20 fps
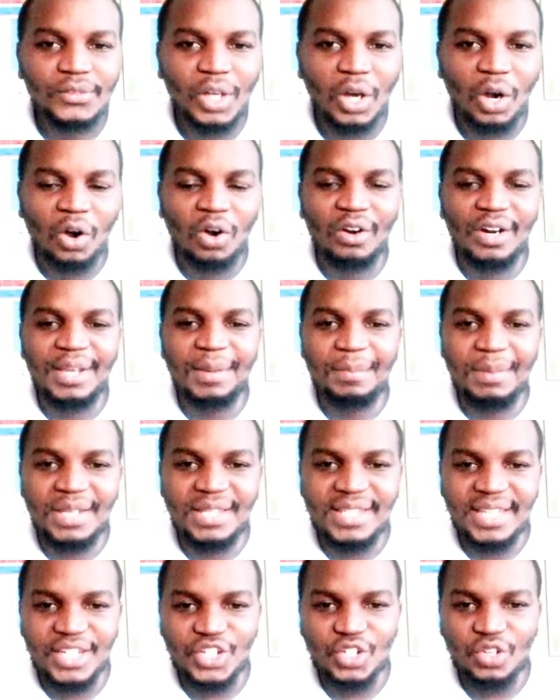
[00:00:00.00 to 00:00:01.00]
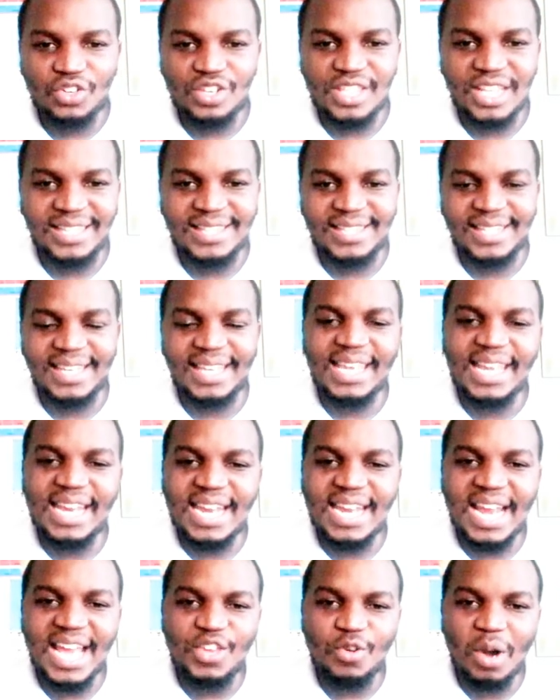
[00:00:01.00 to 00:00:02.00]
or limitations that
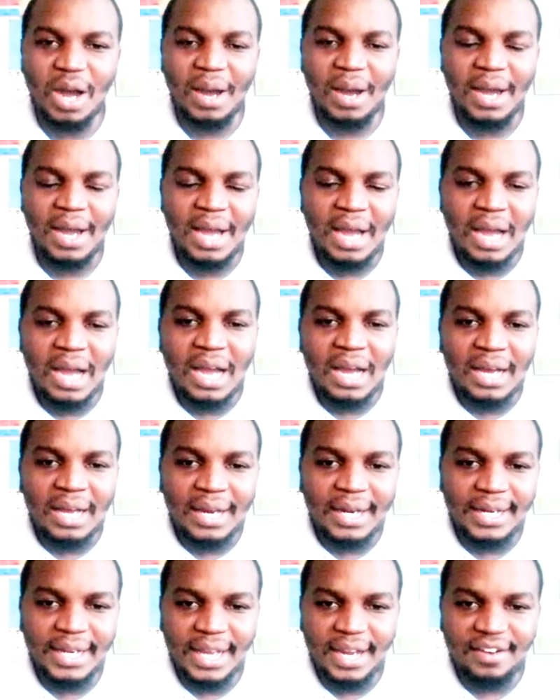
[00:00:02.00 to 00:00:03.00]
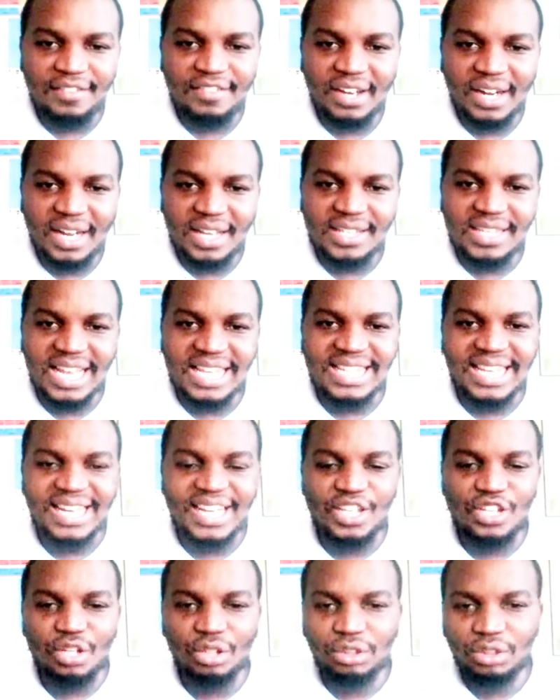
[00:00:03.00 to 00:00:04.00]
hinder your deliverance as a
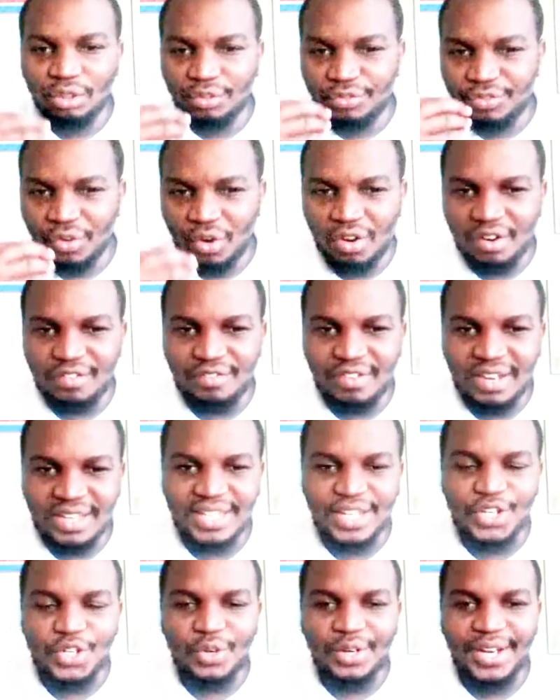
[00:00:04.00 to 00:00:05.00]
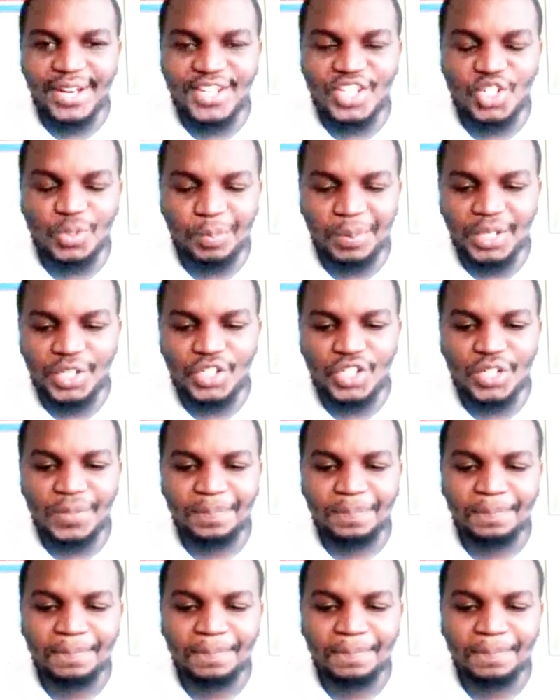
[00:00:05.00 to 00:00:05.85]
result of conversation and speech.